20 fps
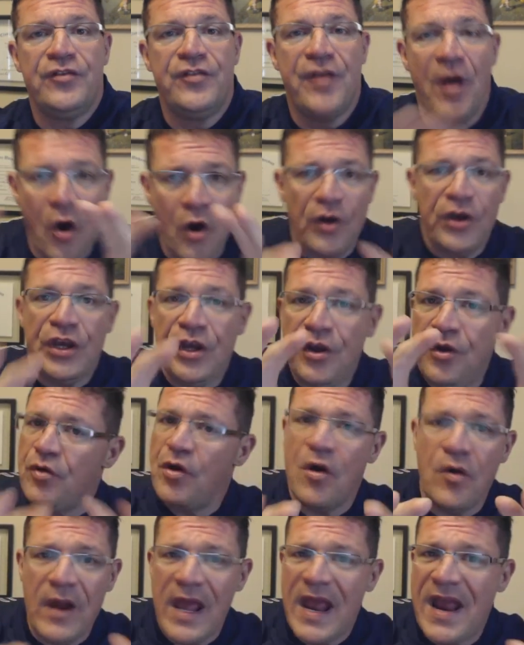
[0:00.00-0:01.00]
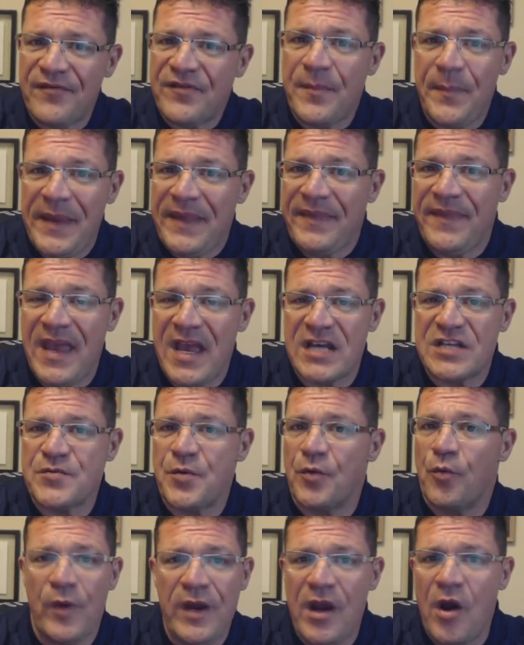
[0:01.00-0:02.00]
You don't have to be the
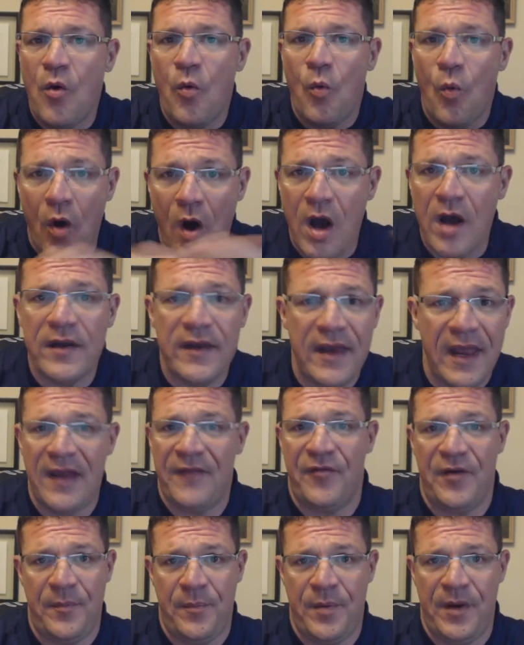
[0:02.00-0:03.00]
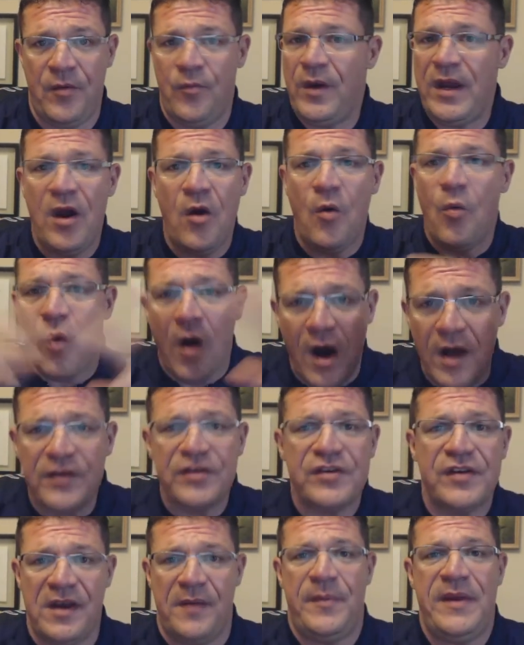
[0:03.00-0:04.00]
expert. We don't
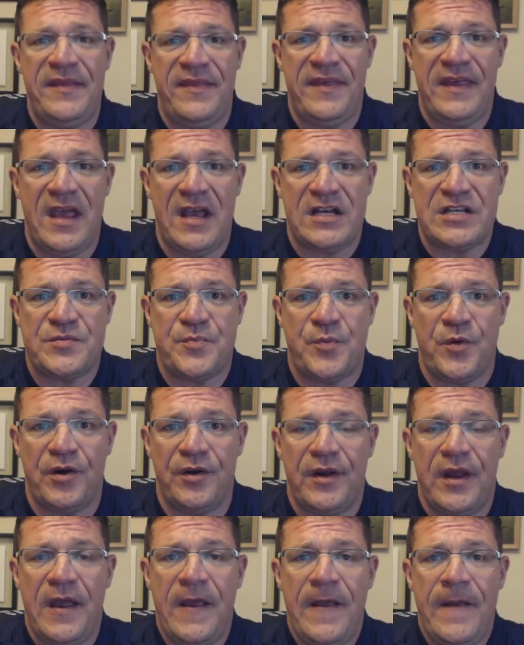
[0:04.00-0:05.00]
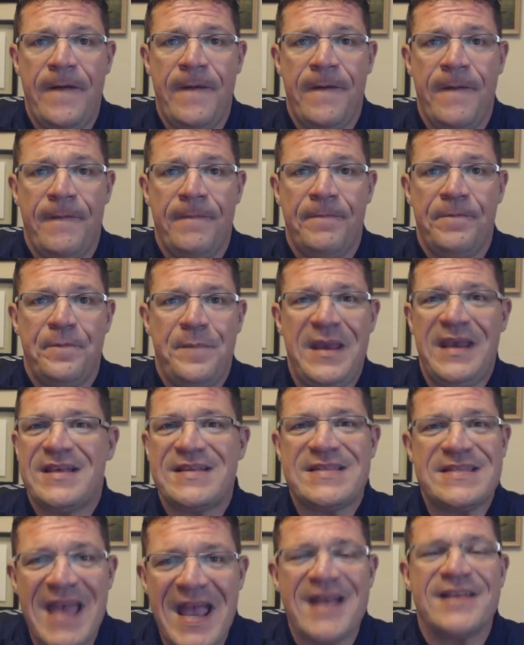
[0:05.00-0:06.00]
want you to be the expert.
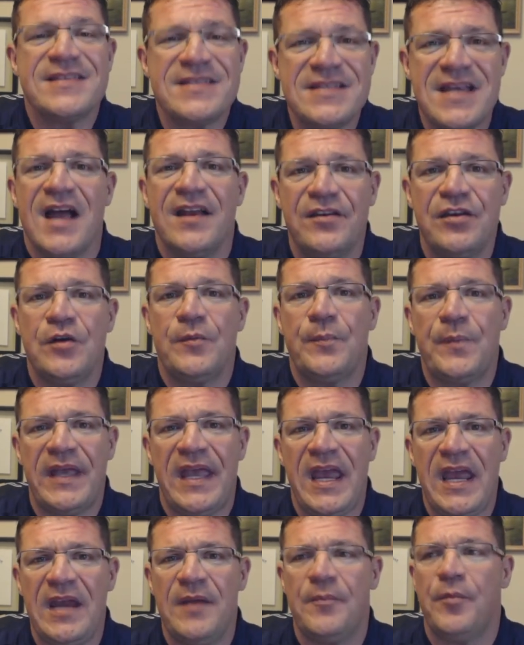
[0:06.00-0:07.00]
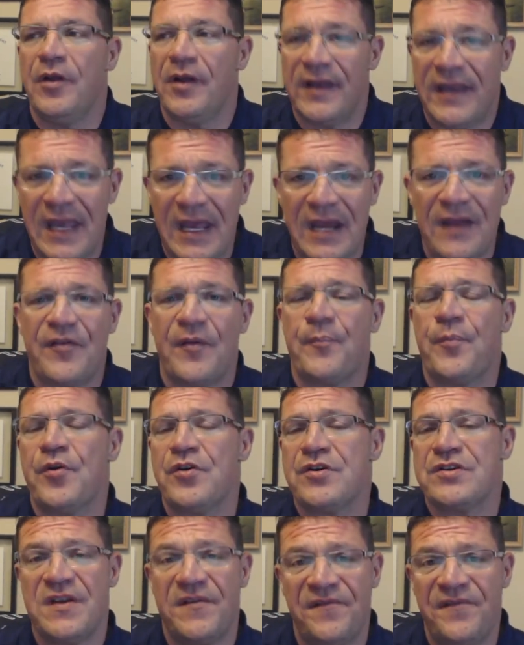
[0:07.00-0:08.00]
because that's not duplicatable. Again, if a
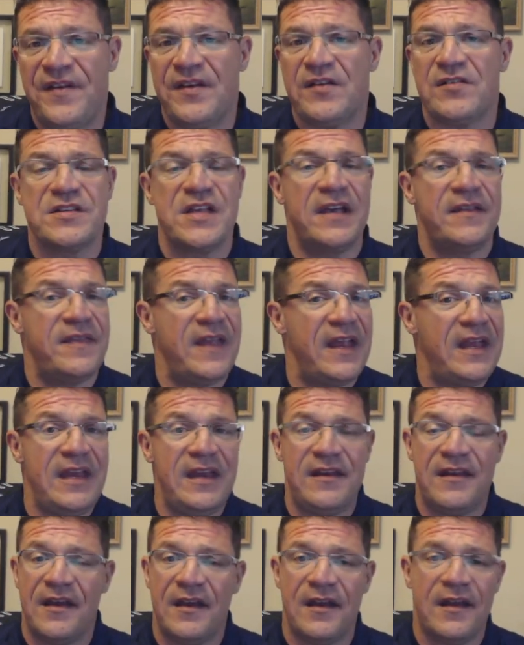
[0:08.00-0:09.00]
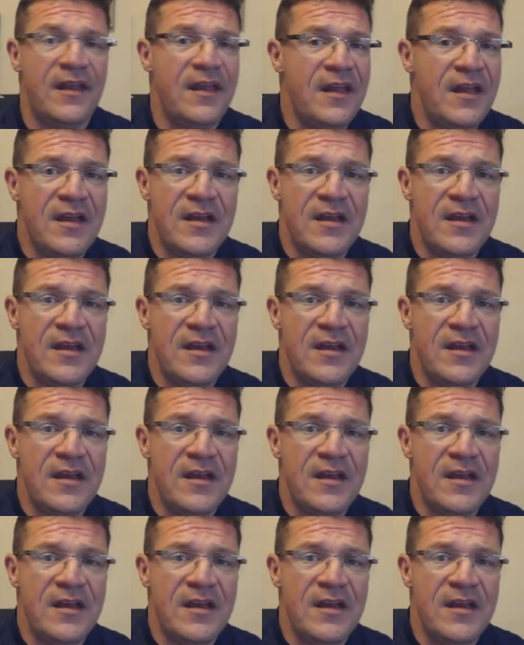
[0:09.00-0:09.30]
person feels like they need to